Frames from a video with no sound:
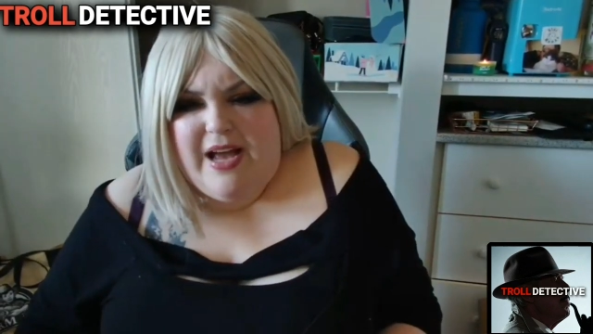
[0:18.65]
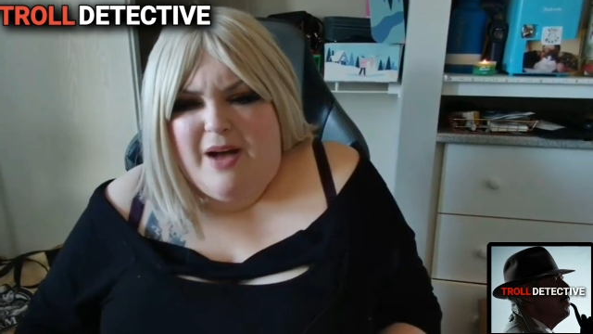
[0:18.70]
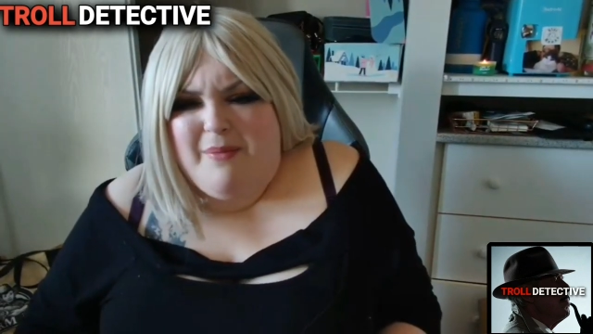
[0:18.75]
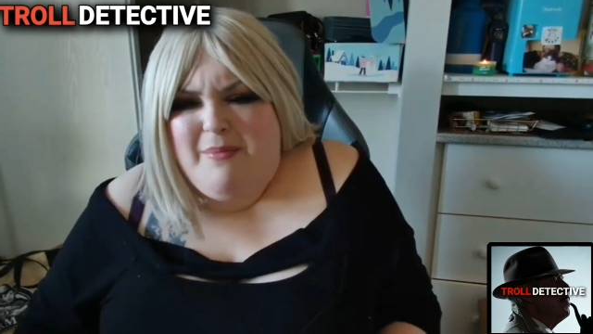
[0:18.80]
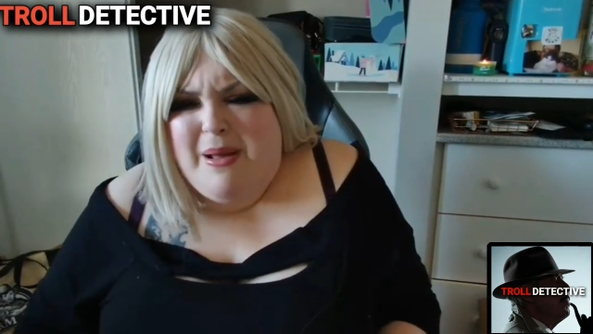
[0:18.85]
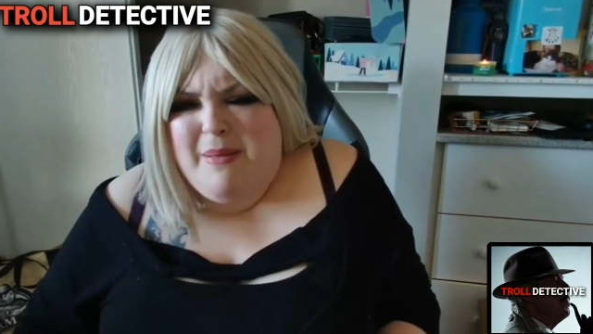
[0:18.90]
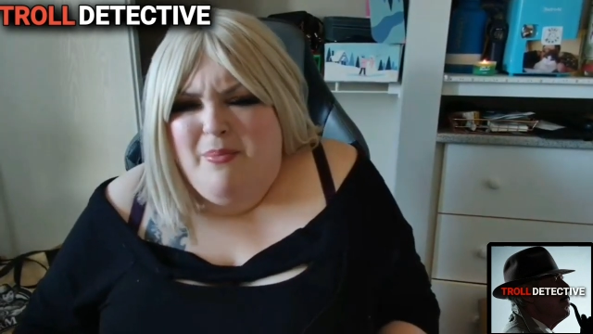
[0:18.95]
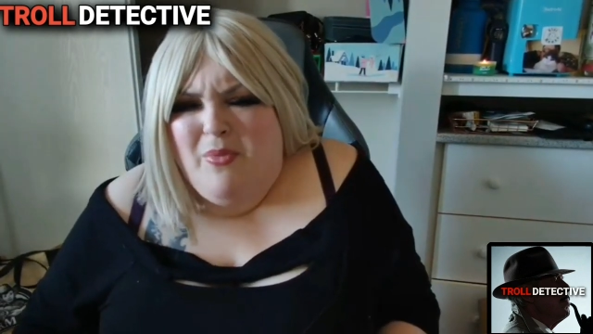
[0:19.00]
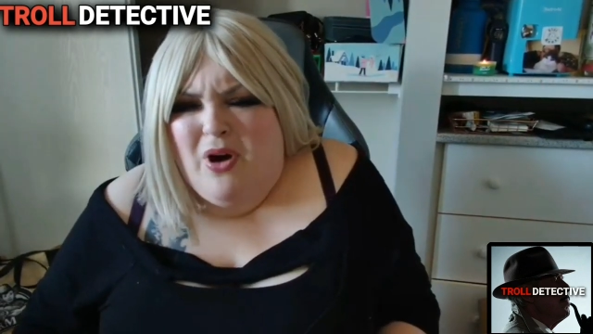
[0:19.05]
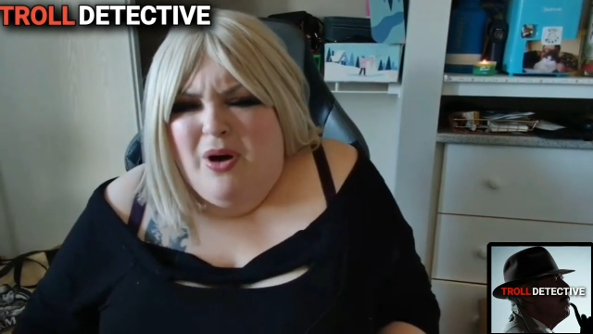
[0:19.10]
How
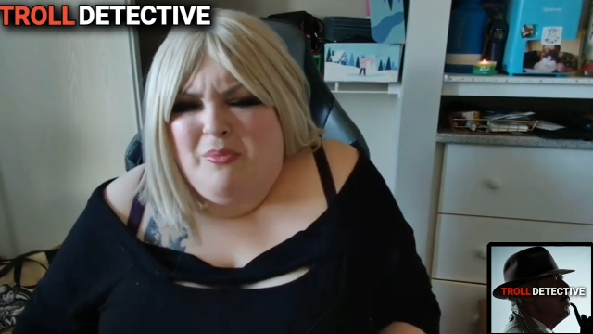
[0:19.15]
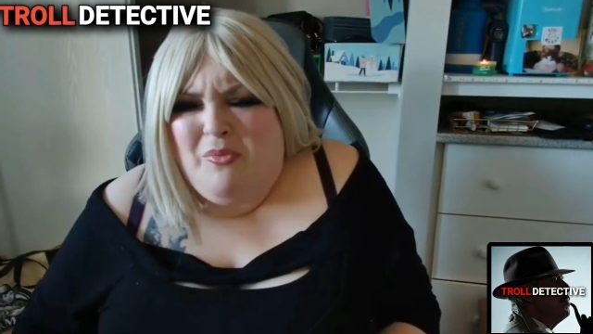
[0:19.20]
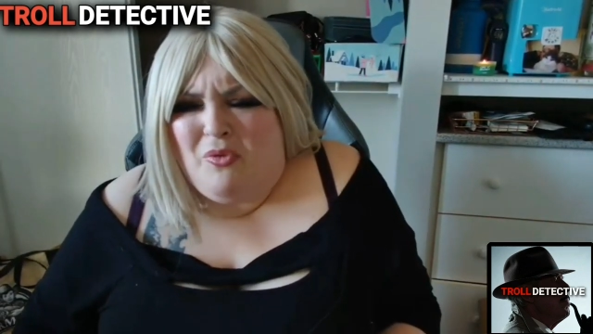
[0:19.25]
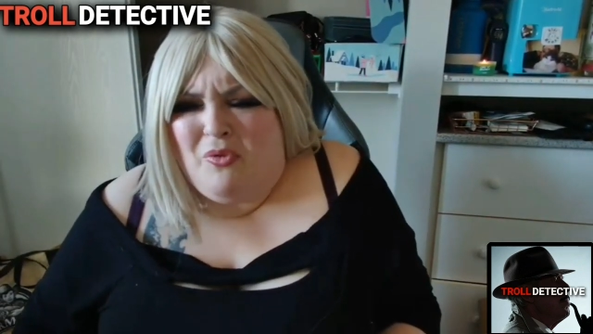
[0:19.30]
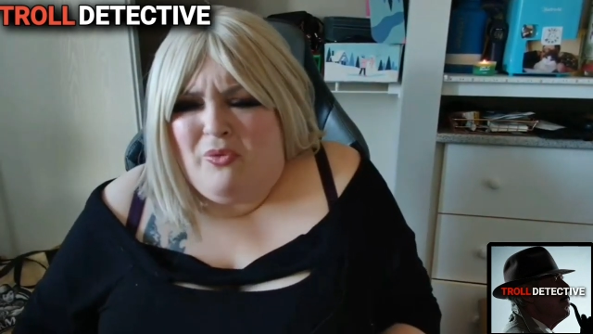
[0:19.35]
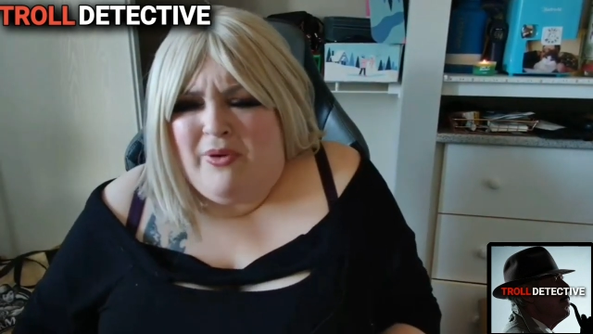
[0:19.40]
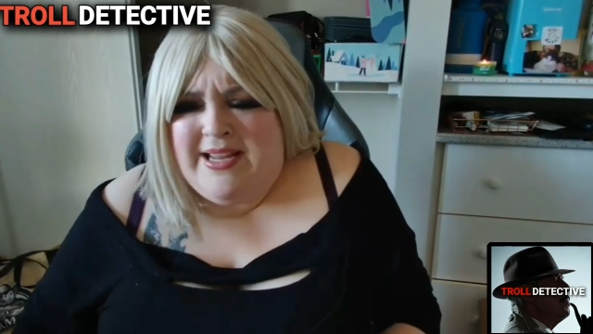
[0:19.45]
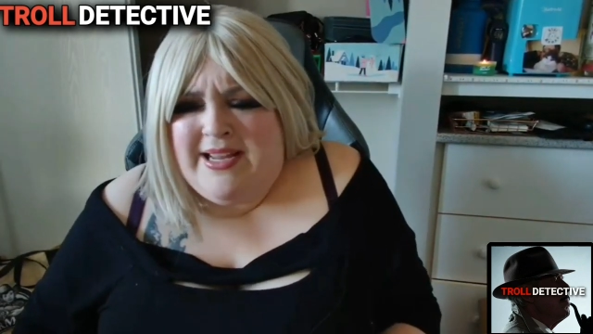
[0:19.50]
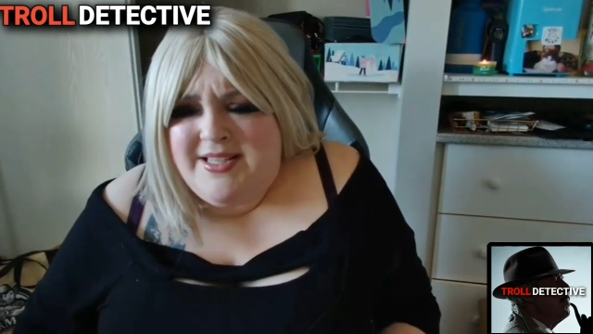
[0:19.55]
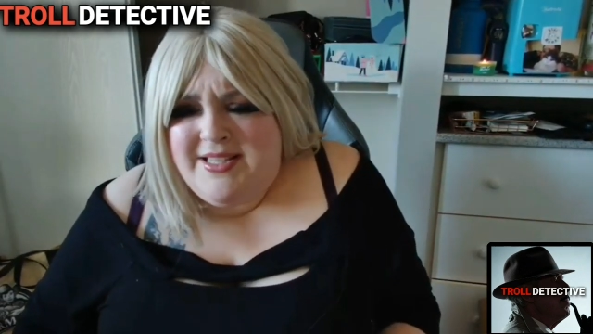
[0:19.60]
my mom
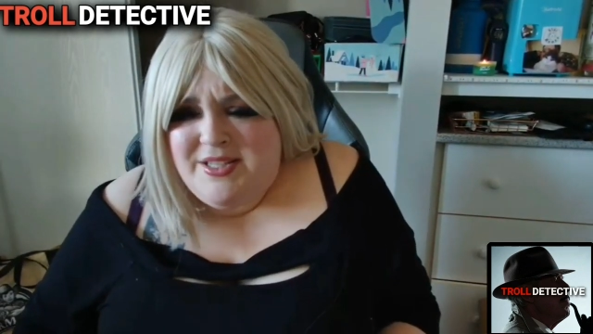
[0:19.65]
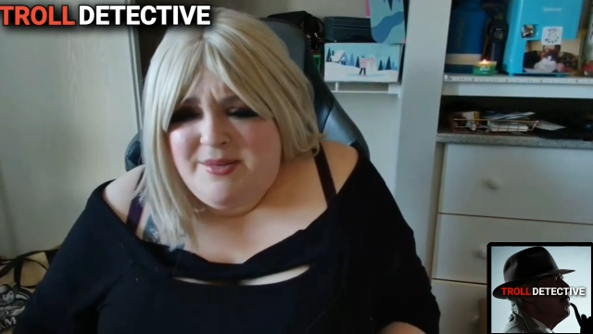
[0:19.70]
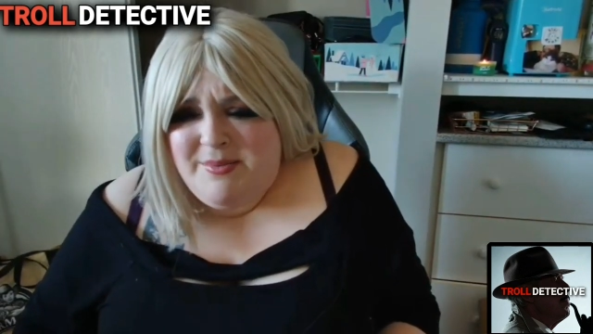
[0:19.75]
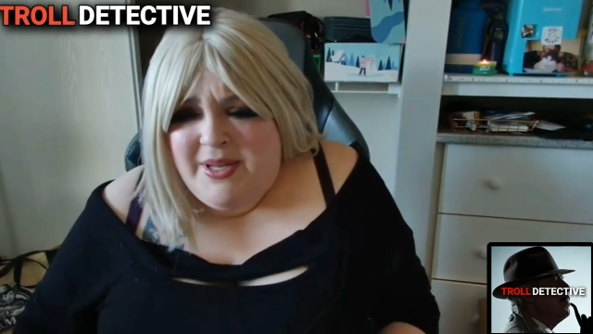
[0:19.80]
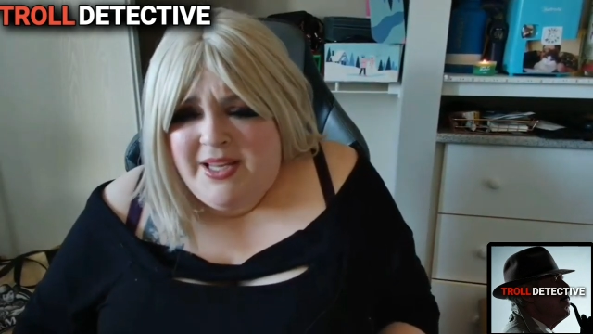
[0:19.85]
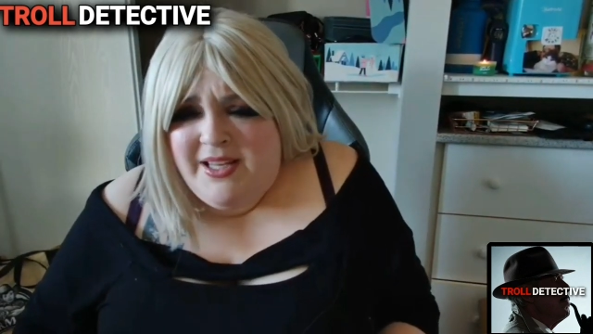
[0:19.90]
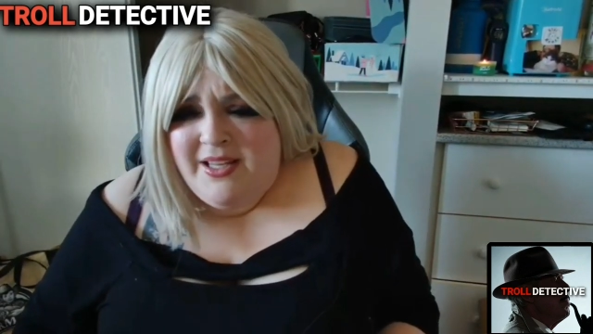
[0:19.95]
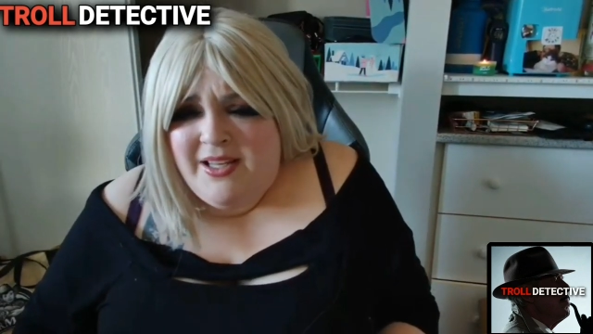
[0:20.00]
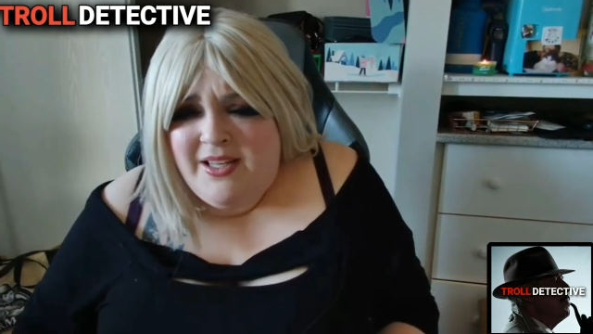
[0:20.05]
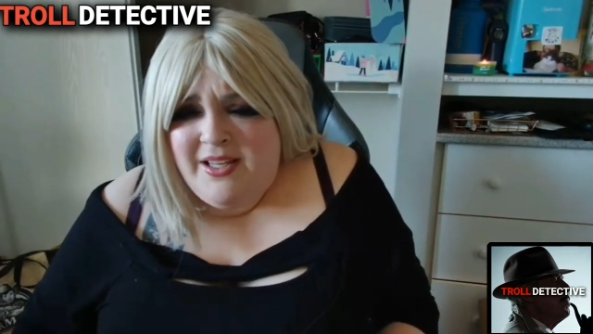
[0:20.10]
raised
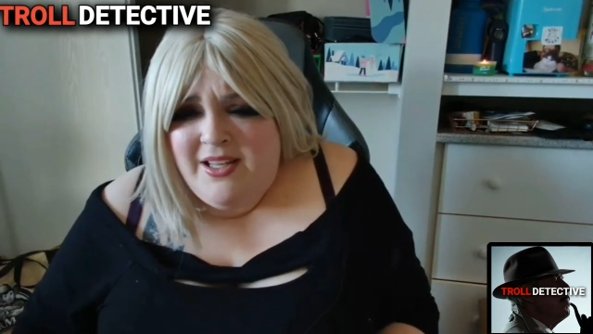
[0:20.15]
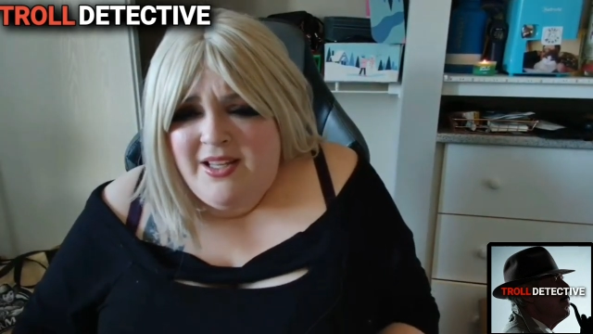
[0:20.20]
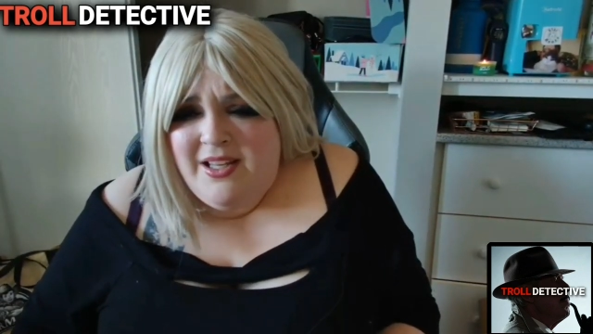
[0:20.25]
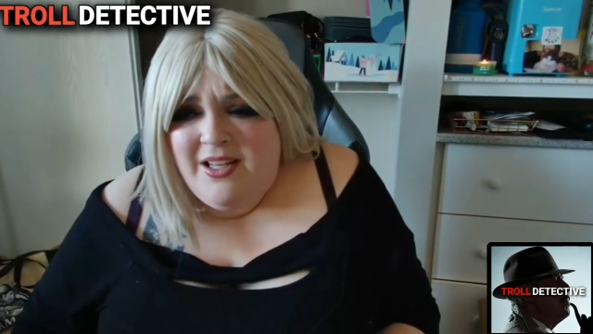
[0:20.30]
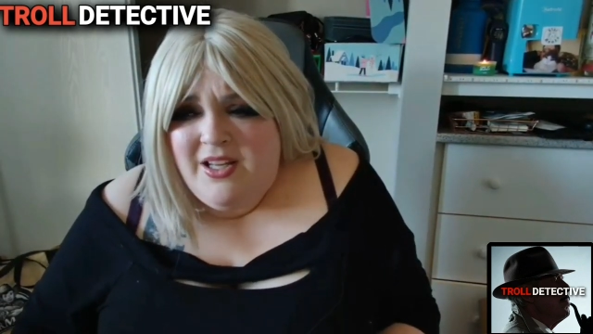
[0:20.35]
me?